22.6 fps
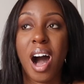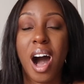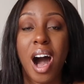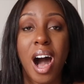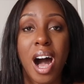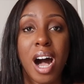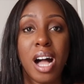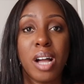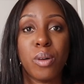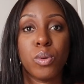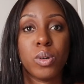
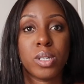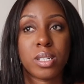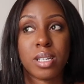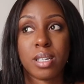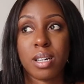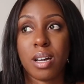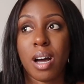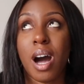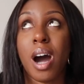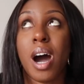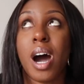I would
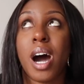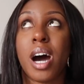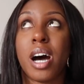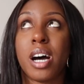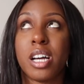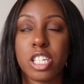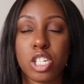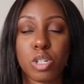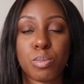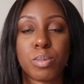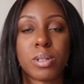
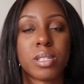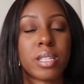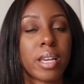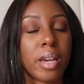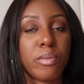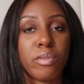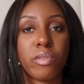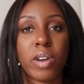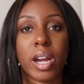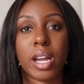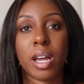
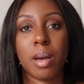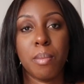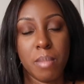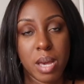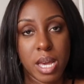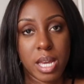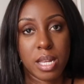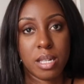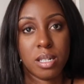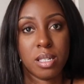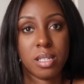100%
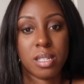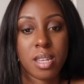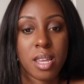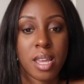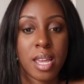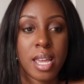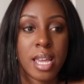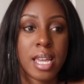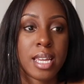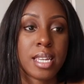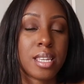recommend
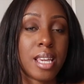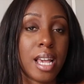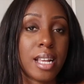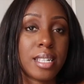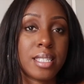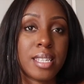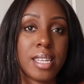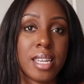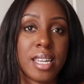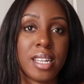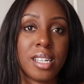
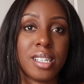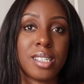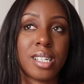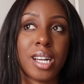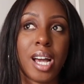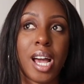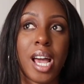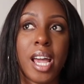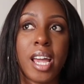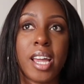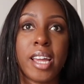getting
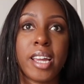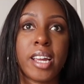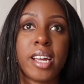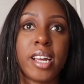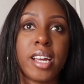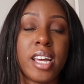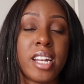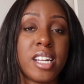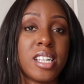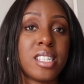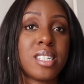
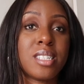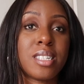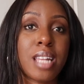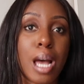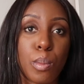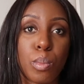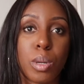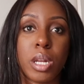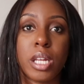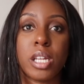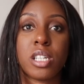an
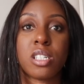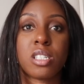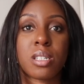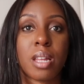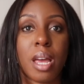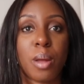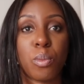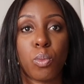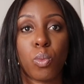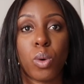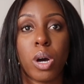
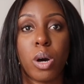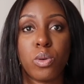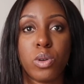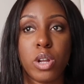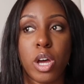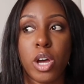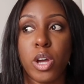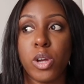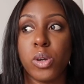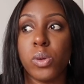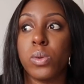established and
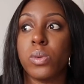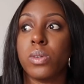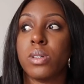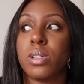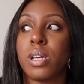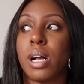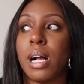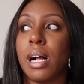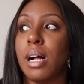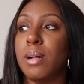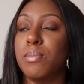well-known
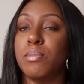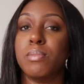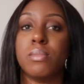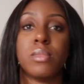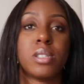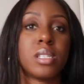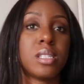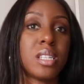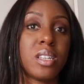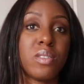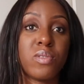
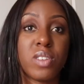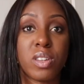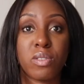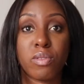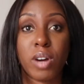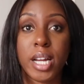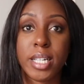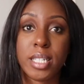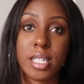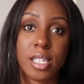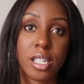CV
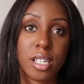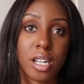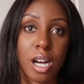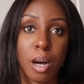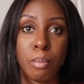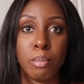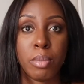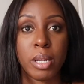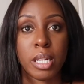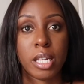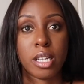writing
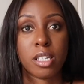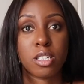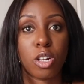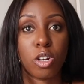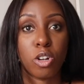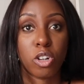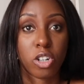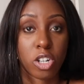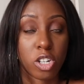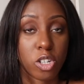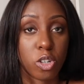company to
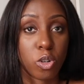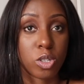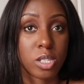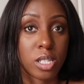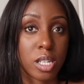look at your